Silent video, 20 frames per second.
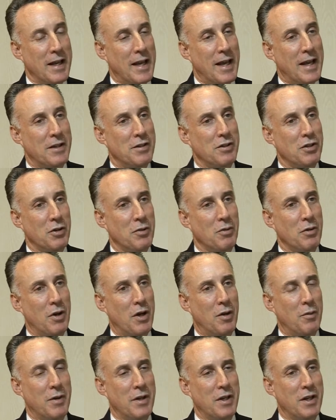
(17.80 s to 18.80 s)
And so
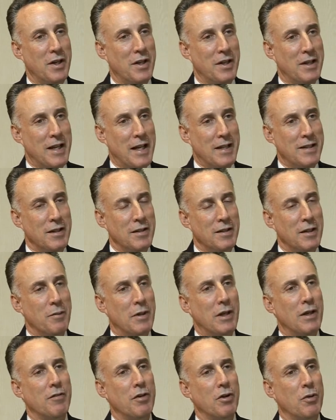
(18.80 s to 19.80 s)
I still think
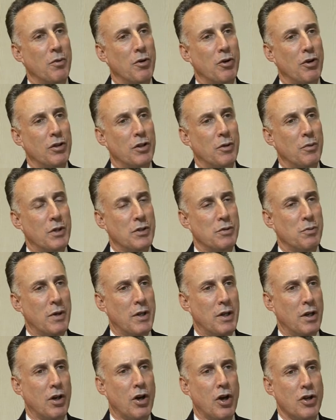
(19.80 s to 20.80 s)
we live in a world in which
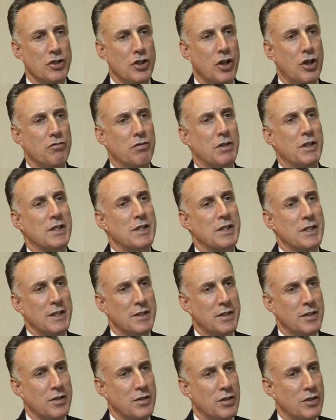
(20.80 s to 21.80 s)
when a large country
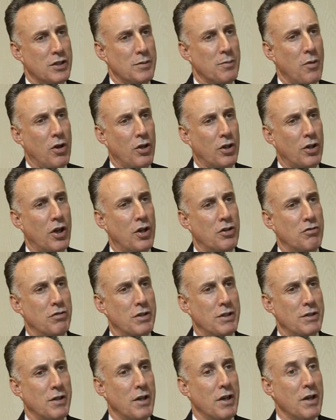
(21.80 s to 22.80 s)
sneezes, the smaller
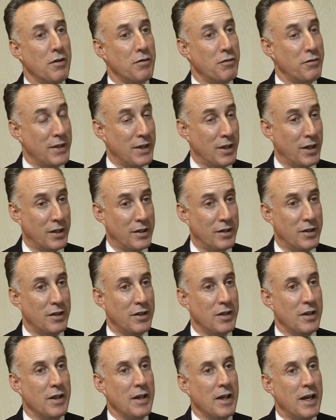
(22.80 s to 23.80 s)
countries feel it.
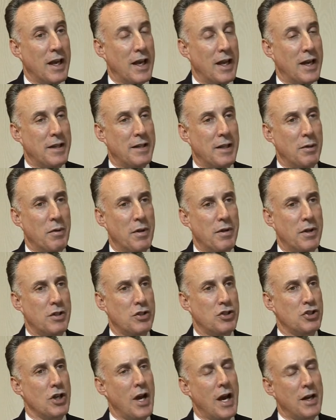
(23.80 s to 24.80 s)
And I think whether
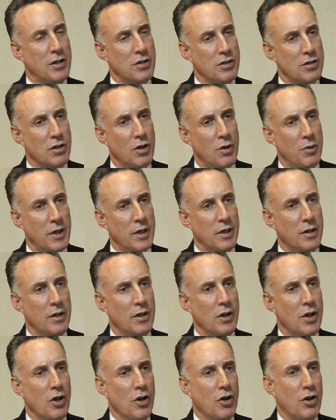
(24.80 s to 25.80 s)
it's China slowing,
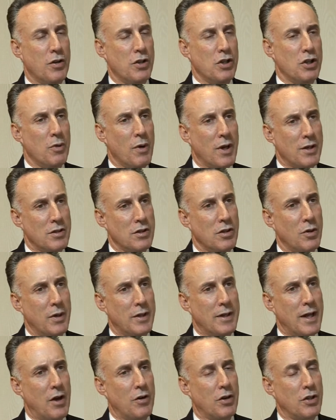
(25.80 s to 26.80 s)
or the U.S.
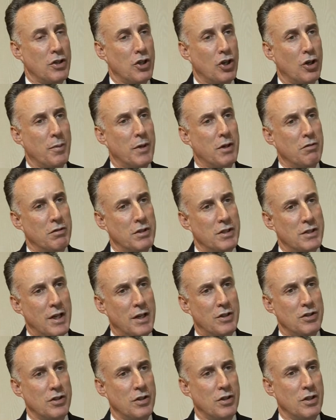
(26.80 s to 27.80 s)
slowing down, or Europe in a
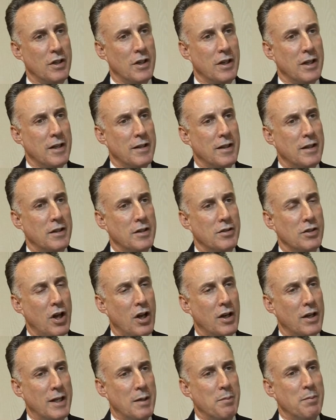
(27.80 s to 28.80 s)
recession, that this
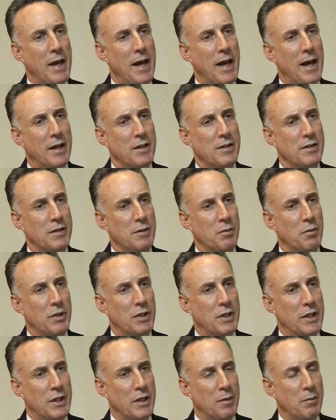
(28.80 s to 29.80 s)
all impacts
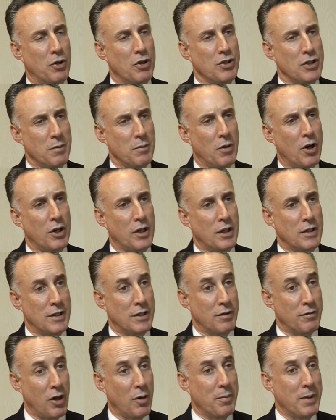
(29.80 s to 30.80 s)
what the emerging markets and
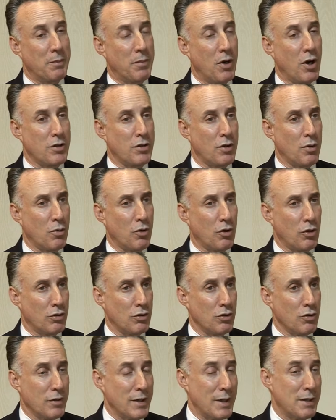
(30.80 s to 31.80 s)
developing parts of the world
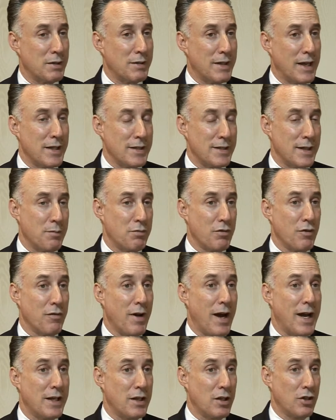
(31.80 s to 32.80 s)
do. That is, they
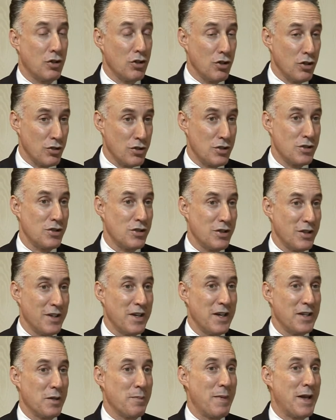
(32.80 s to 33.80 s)
provide the goods,
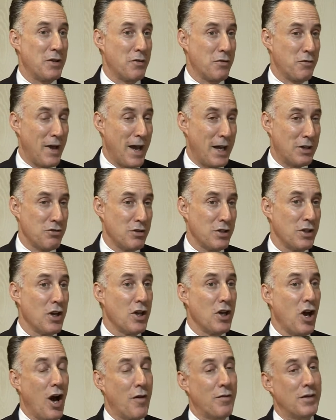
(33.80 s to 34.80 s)
the manufacturing,
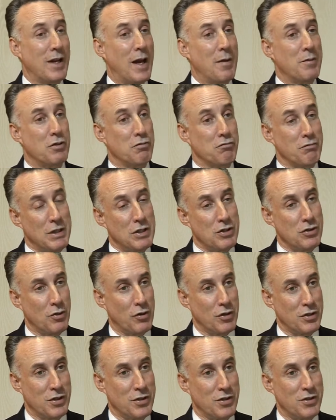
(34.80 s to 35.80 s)
oftentimes the
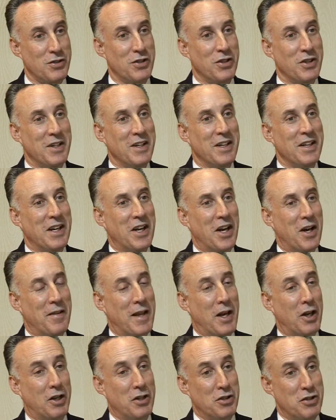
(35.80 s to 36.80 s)
resources that
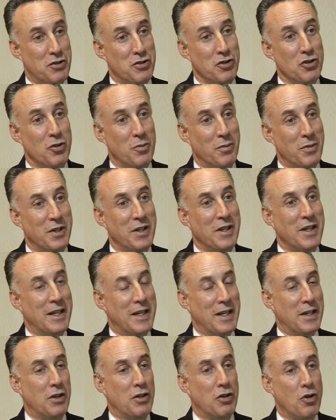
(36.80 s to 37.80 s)
are consumed
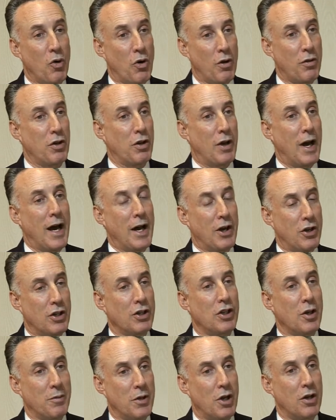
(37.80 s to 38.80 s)
in the north or higher
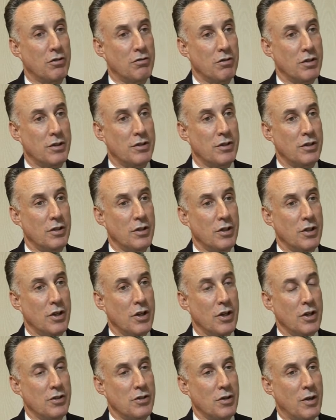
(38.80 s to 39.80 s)
income countries.
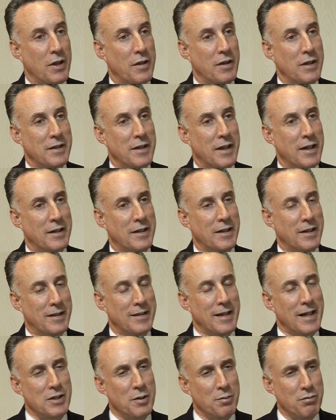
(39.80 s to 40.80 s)
So I think that it's
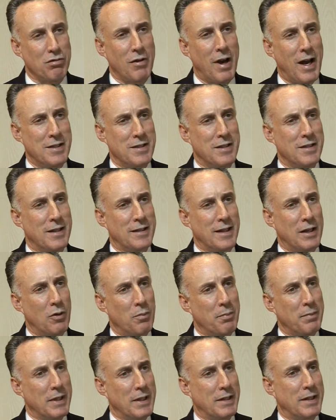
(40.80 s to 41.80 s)
not surprising that they're
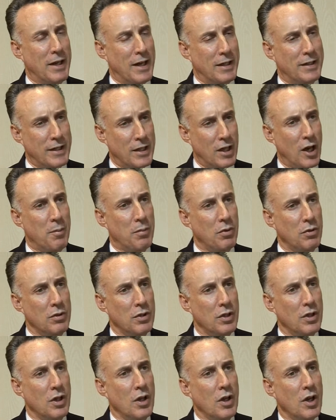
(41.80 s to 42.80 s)
not
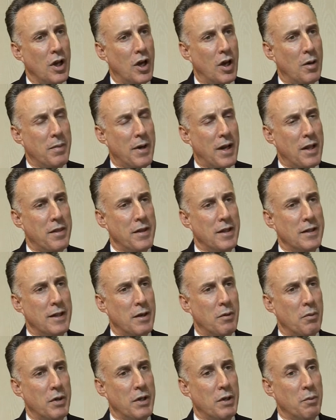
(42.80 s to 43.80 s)
decoupled. But I think
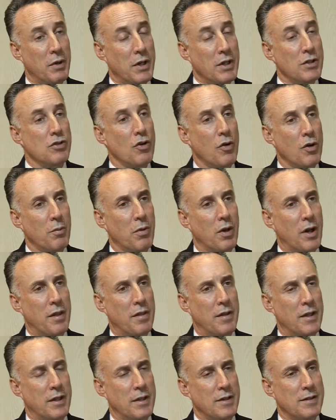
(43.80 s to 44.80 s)
that what is notable, I
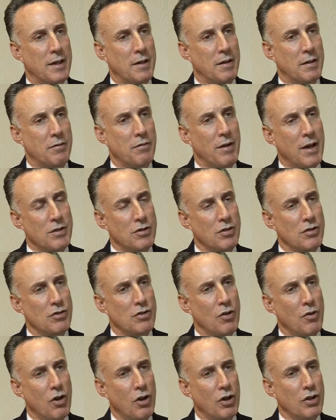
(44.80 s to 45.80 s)
think, is that investors
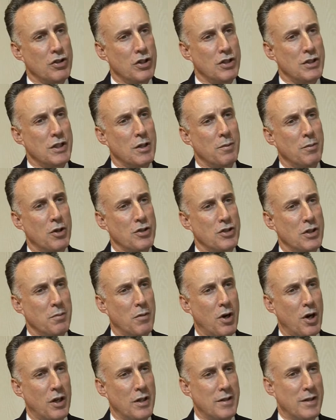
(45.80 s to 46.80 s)
no longer just see emerging
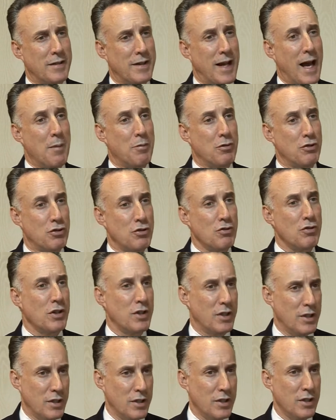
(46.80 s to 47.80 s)
markets as an
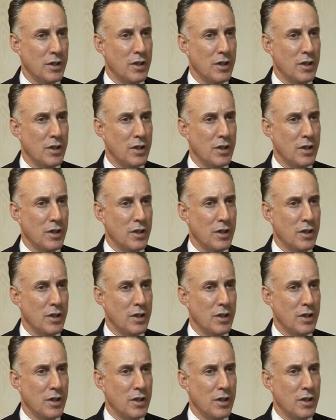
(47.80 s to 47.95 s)
opportunity,